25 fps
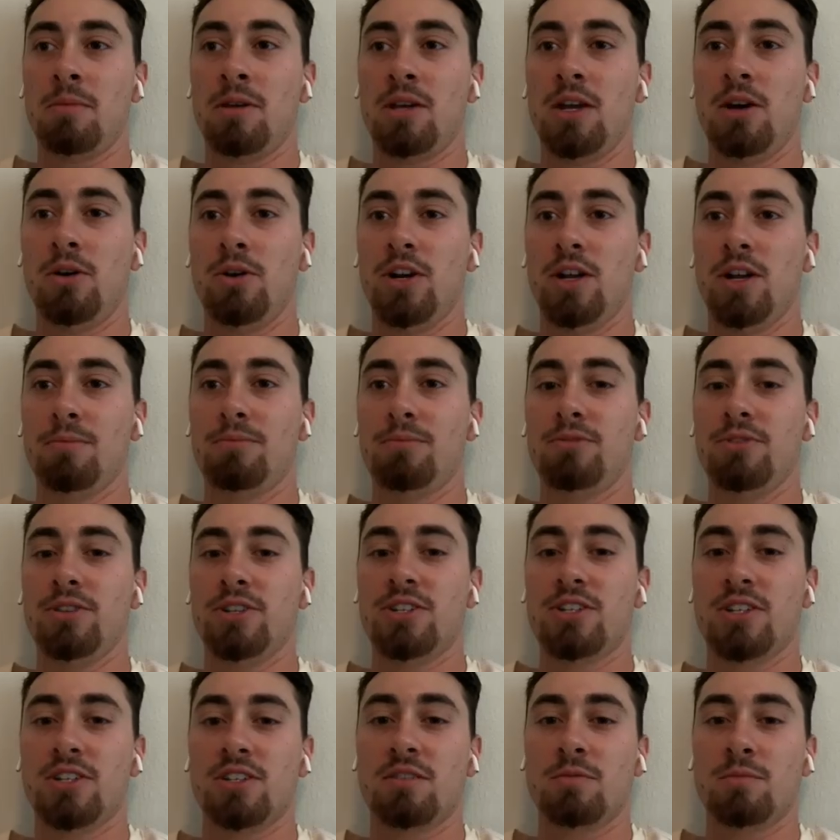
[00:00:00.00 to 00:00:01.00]
be going up through the
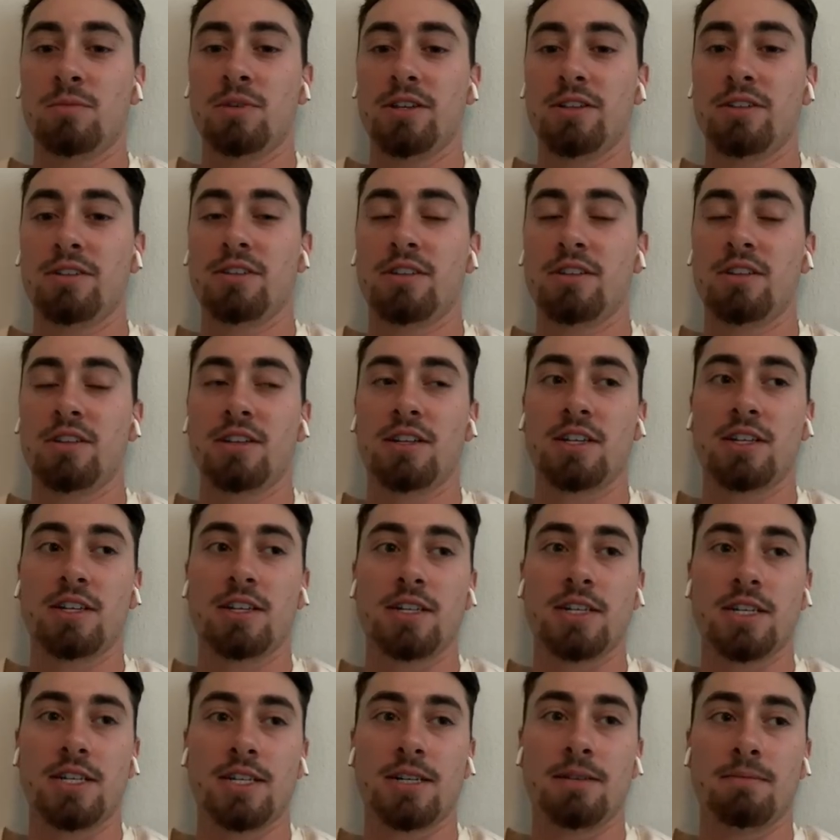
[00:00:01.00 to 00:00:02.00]
system with.
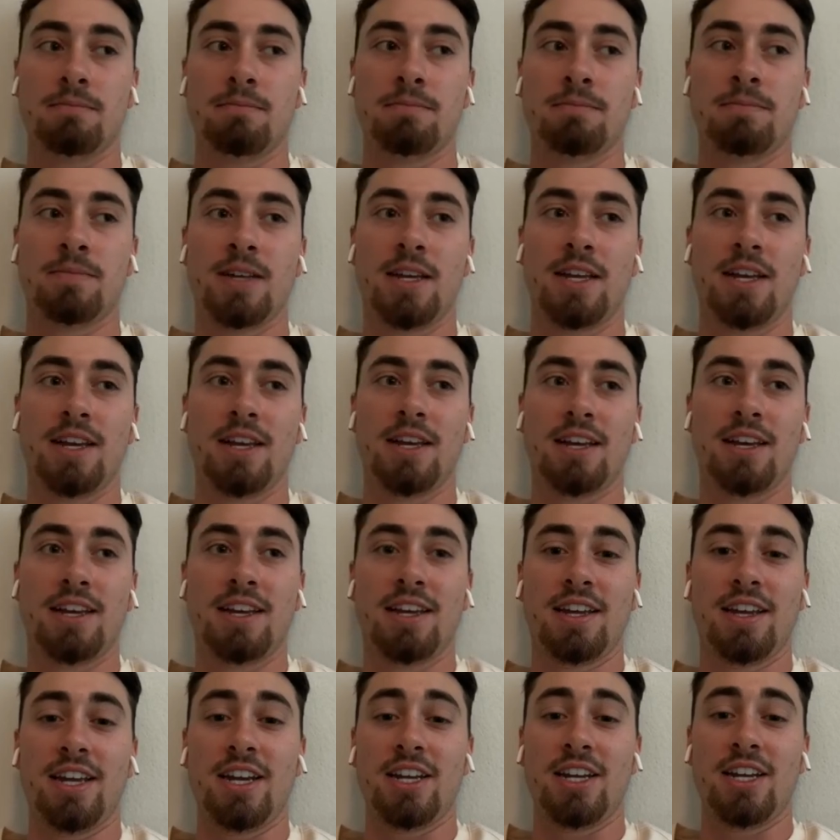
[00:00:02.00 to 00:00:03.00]
And
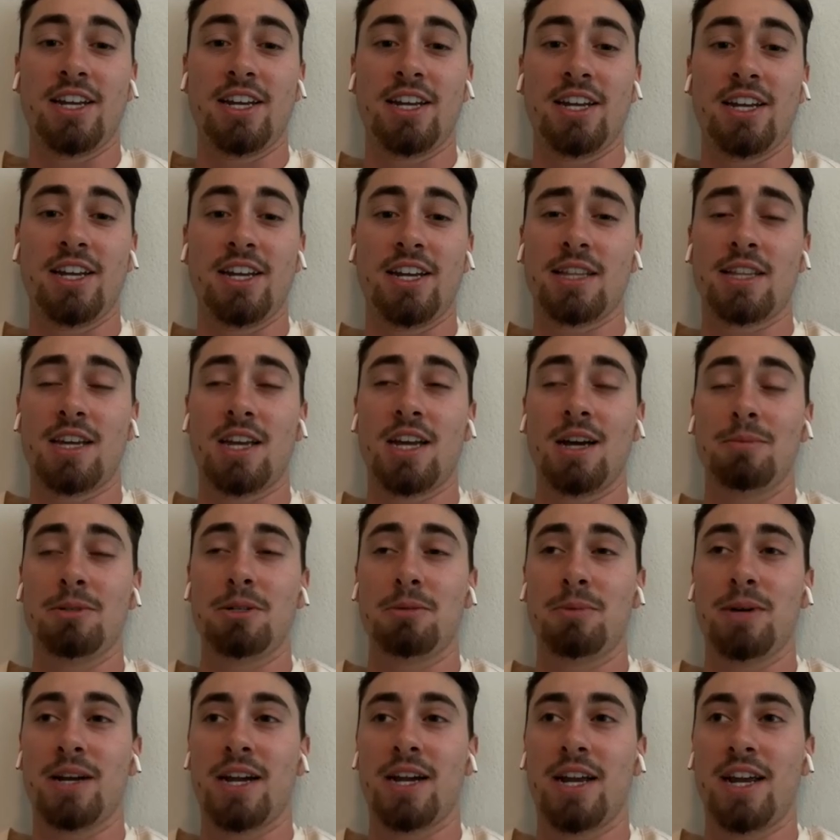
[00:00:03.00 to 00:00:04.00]
it seems like the Cubs
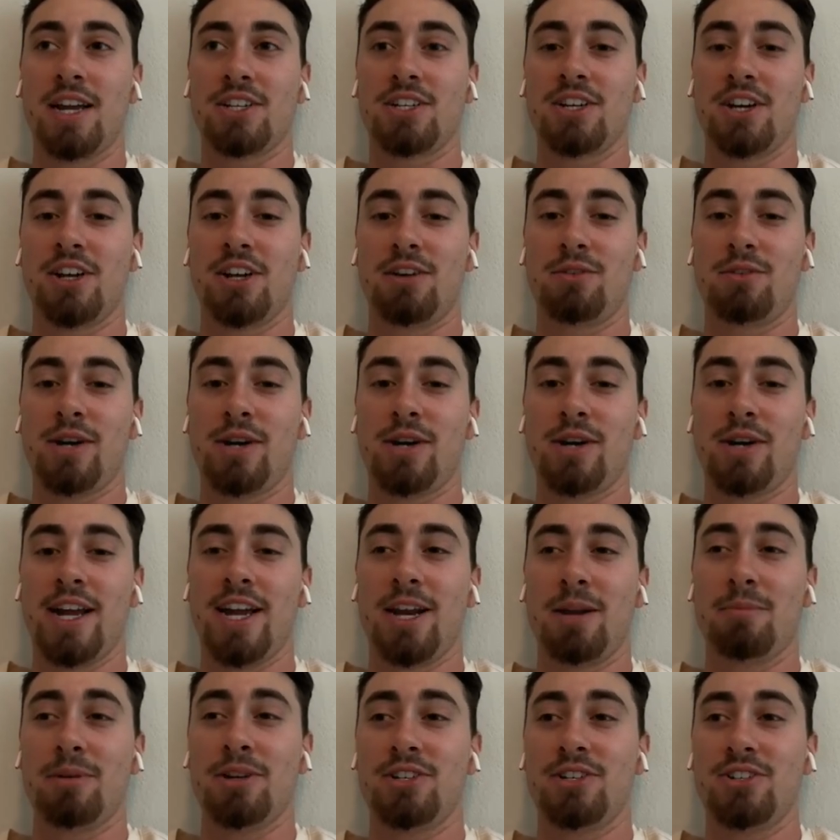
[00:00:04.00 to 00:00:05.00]
are picking a ton of right-handed
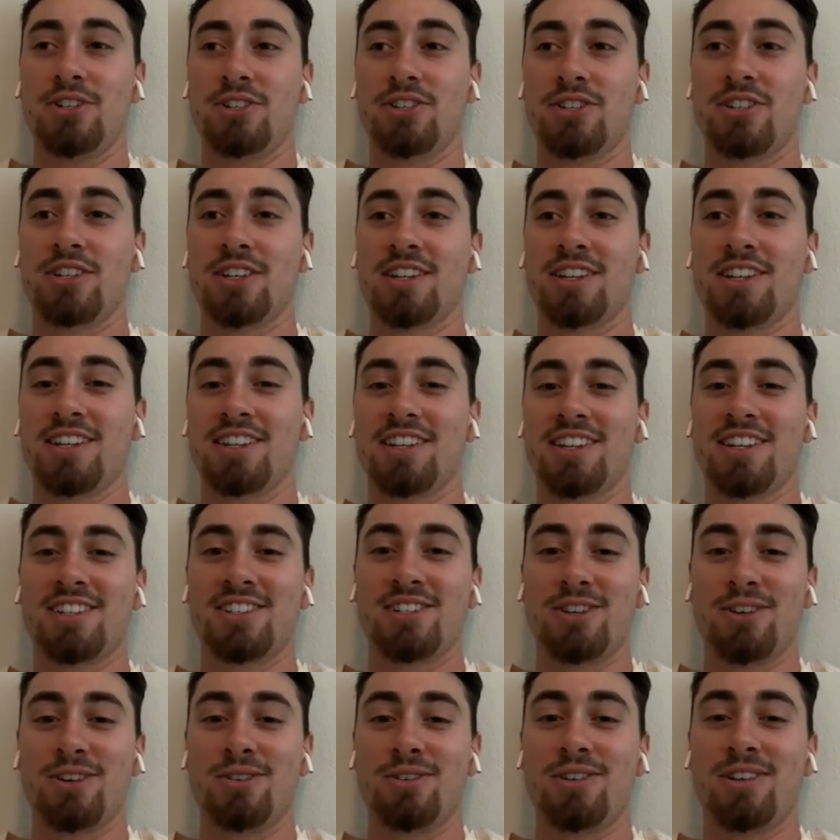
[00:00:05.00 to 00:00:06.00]
pitchers,
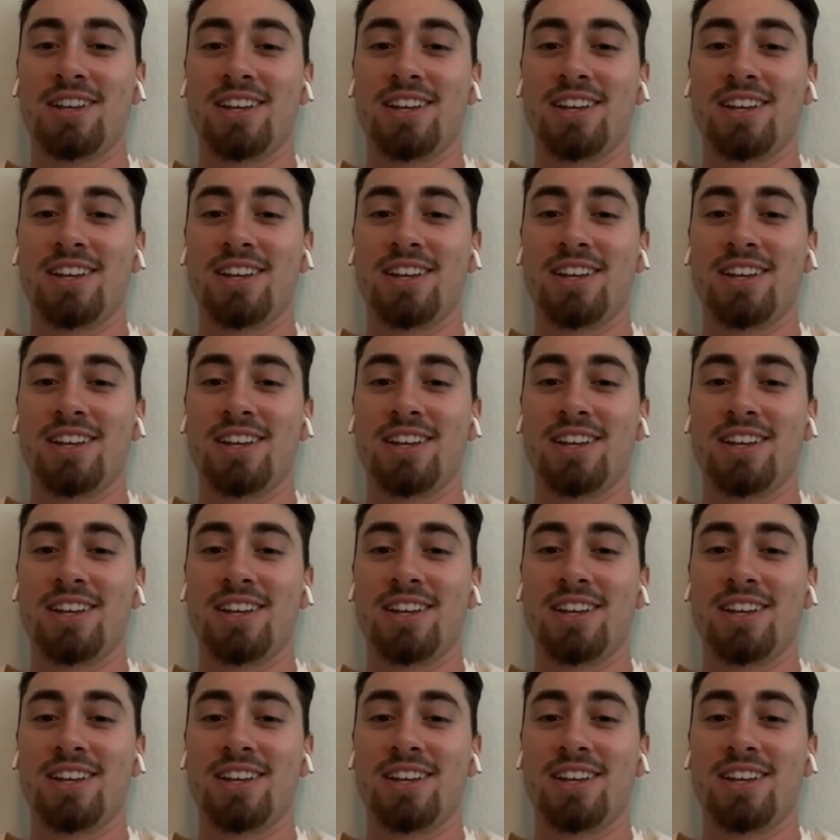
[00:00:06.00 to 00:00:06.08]
so